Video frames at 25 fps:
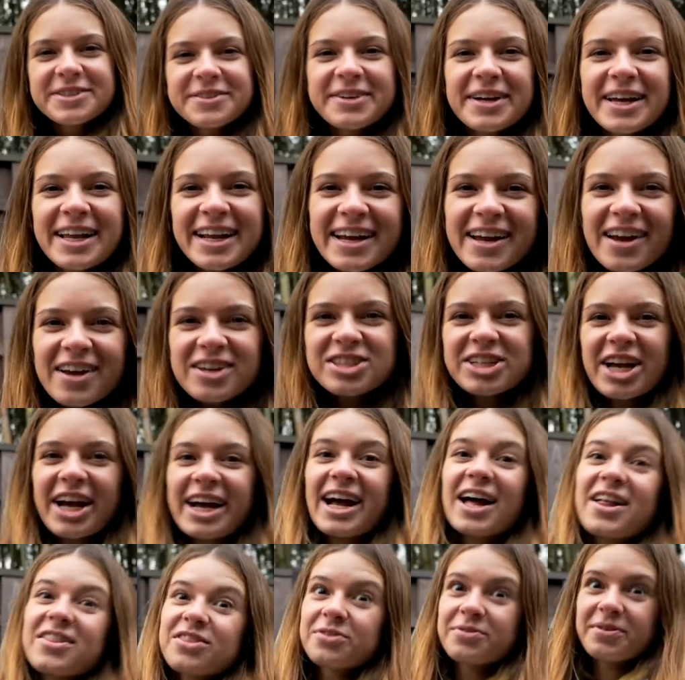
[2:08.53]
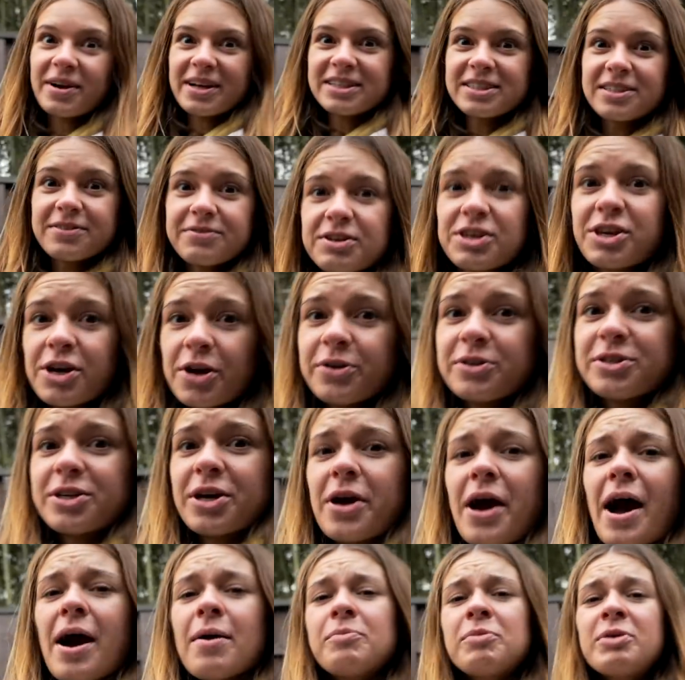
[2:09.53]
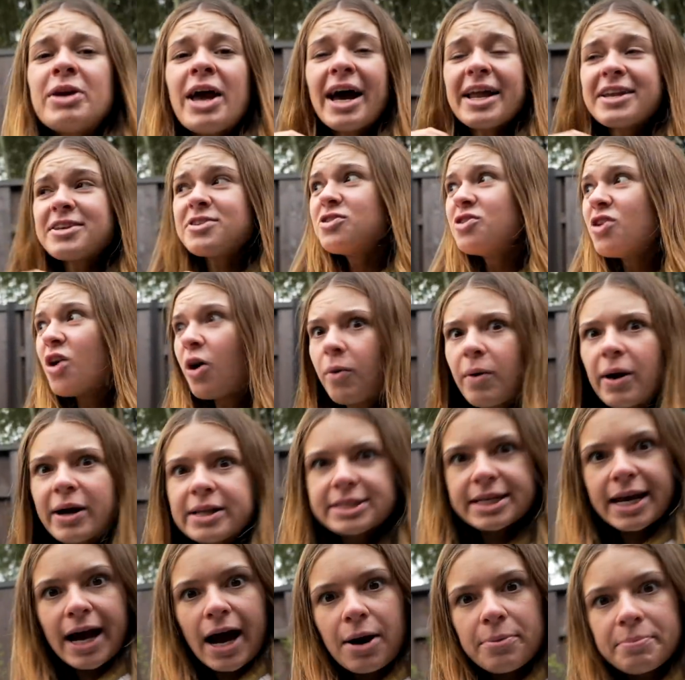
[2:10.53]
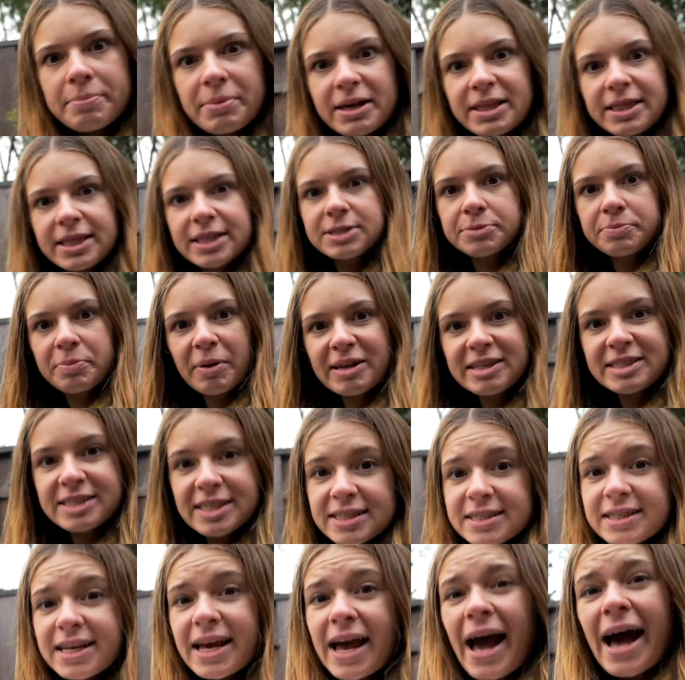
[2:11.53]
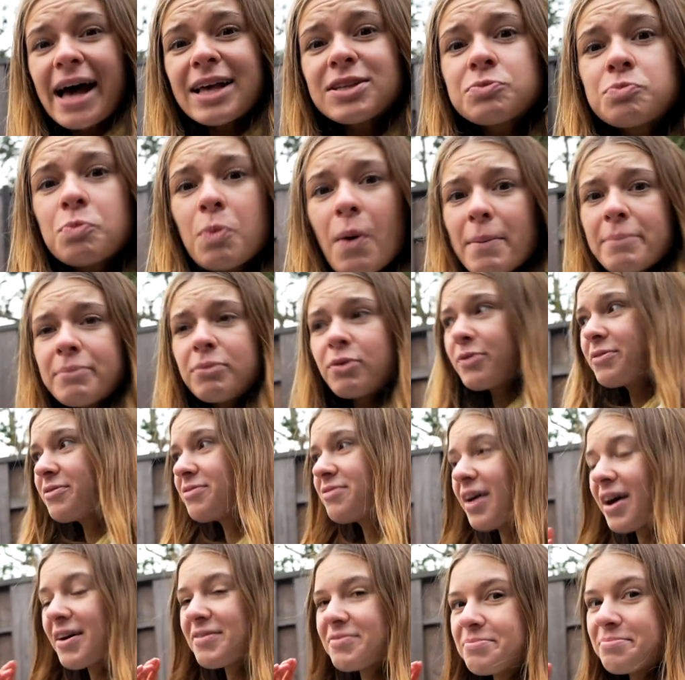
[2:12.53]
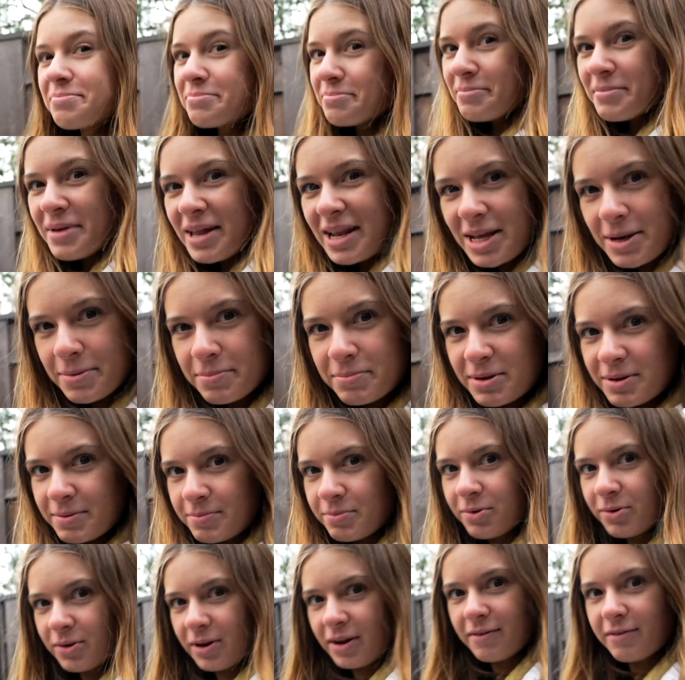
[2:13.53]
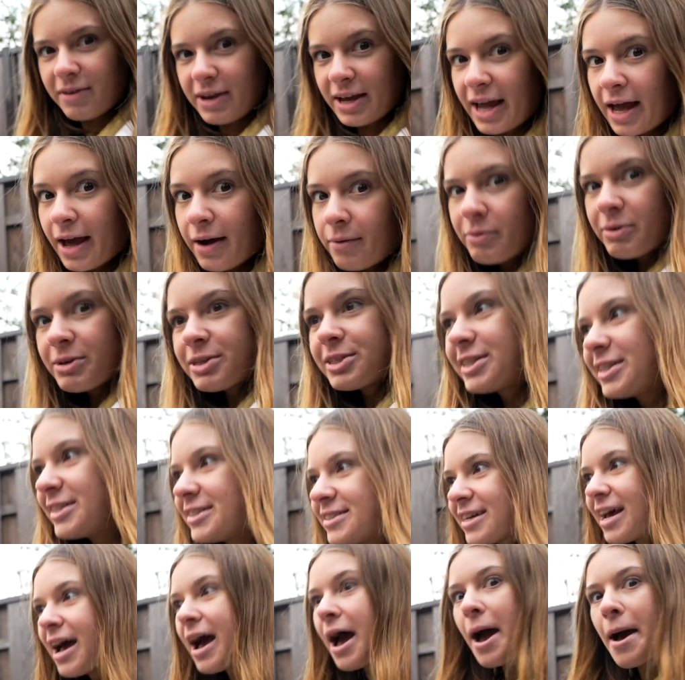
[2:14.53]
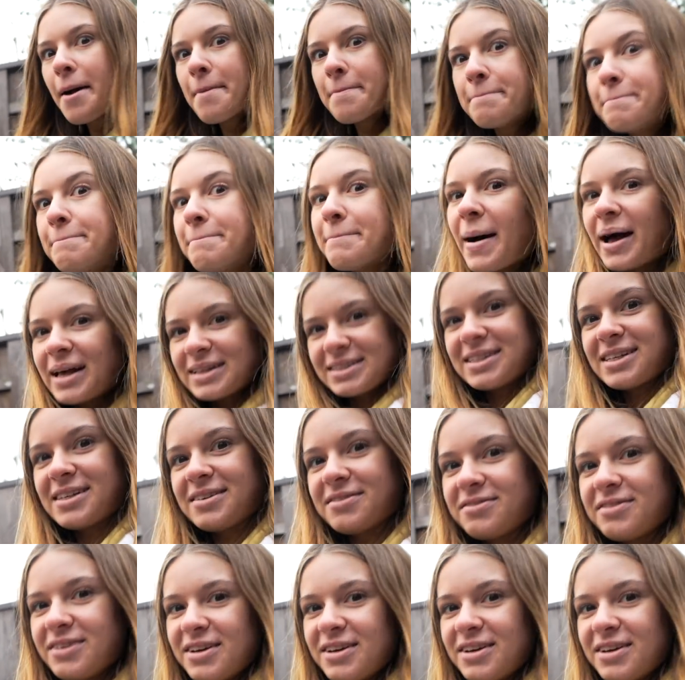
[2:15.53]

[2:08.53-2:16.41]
we're going to go check out the rest of Kyoto, and we had no idea how big this place is. It has 1.5 million people living here, which is massive.